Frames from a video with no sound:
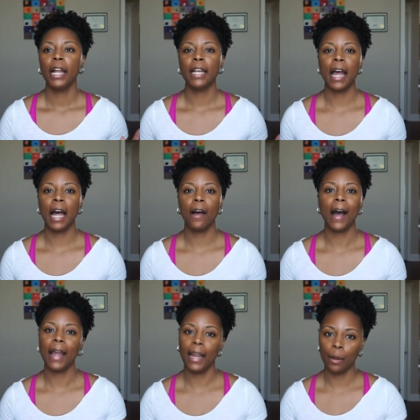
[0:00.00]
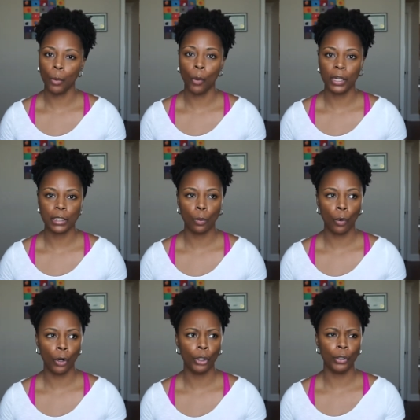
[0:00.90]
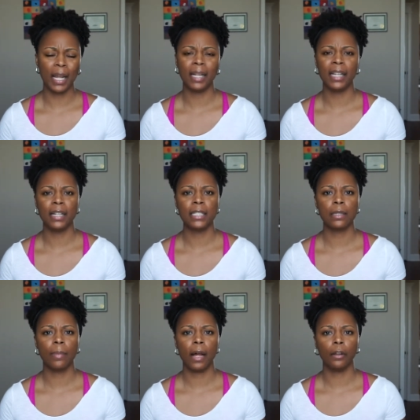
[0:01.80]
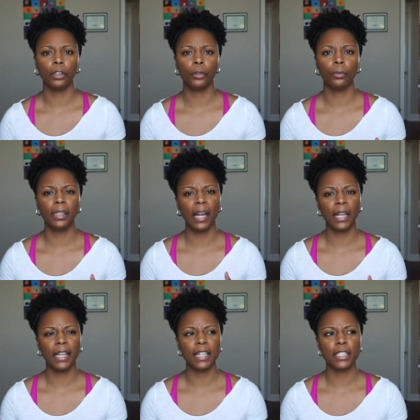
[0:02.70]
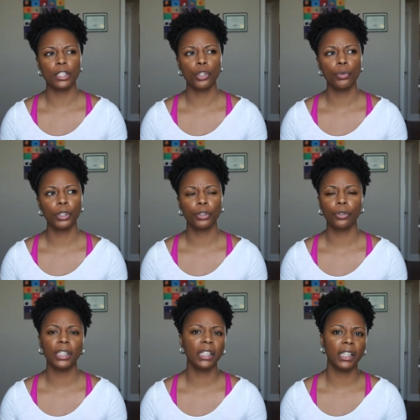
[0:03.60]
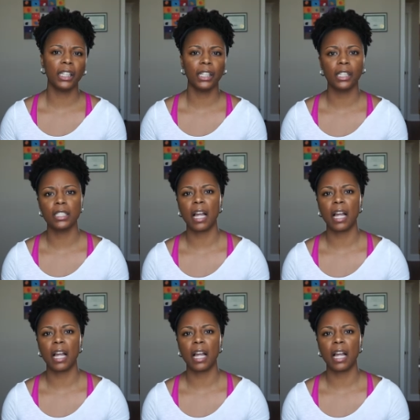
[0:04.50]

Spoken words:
Now I am going to warn you that there is about I think it's 2 or 3 years,